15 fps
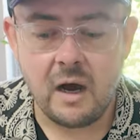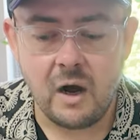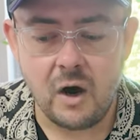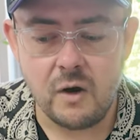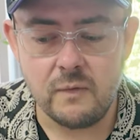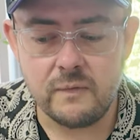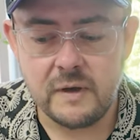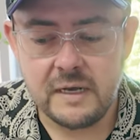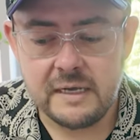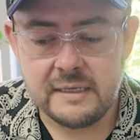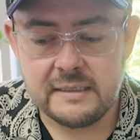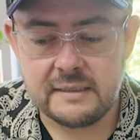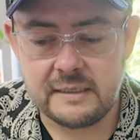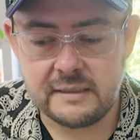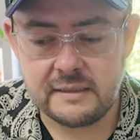of
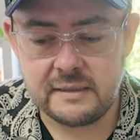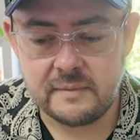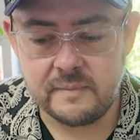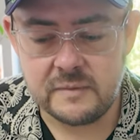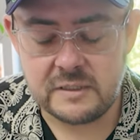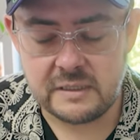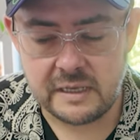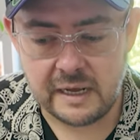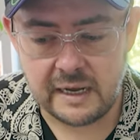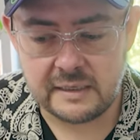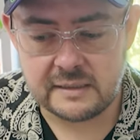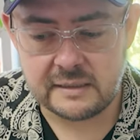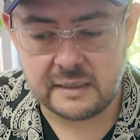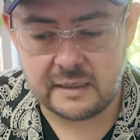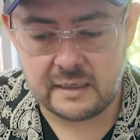systems
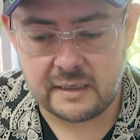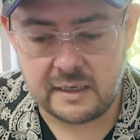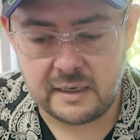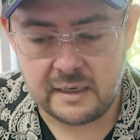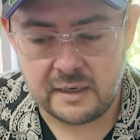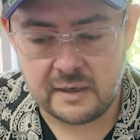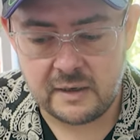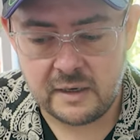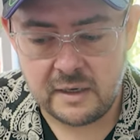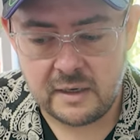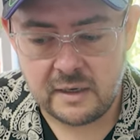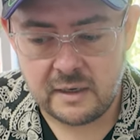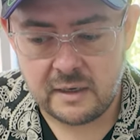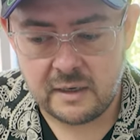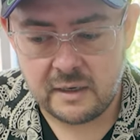that are
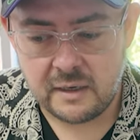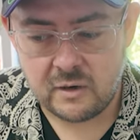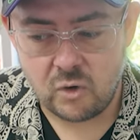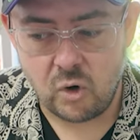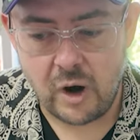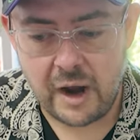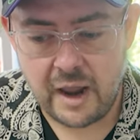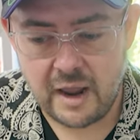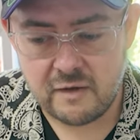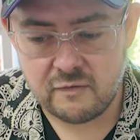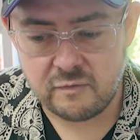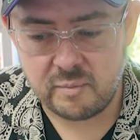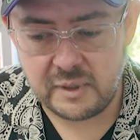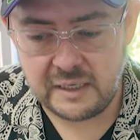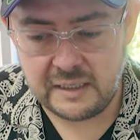or
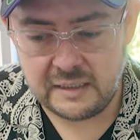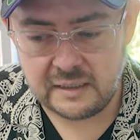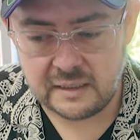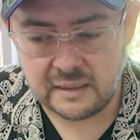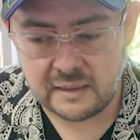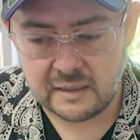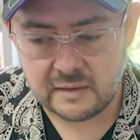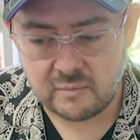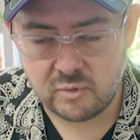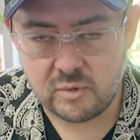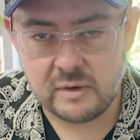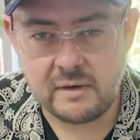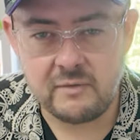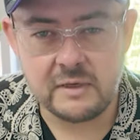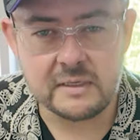have been
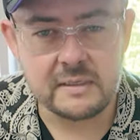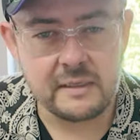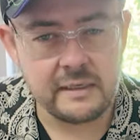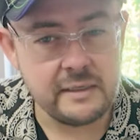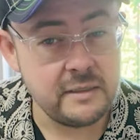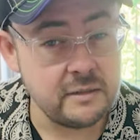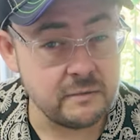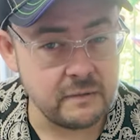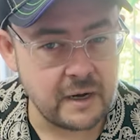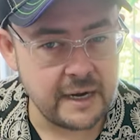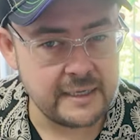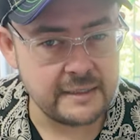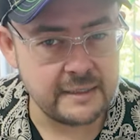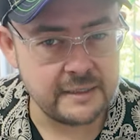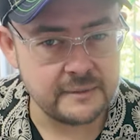previously
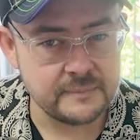derided.